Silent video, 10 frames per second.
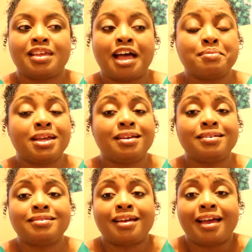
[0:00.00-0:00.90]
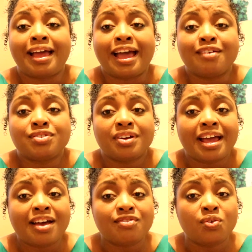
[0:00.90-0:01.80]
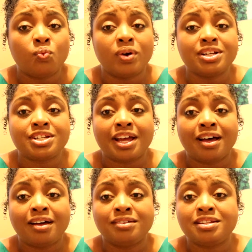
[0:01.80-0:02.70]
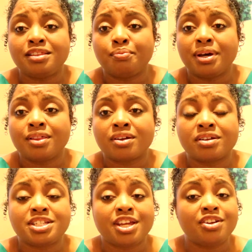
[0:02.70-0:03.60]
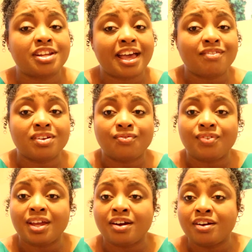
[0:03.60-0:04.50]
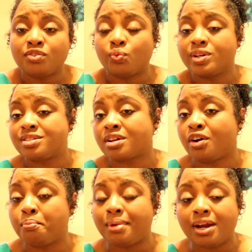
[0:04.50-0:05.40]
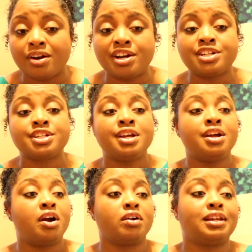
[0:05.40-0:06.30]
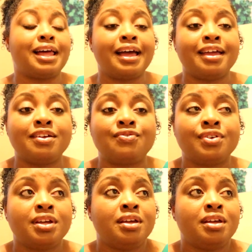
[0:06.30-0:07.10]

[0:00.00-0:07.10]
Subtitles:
I mean, after having one child, did the mother continue to have an affair and risk her marriage, her life,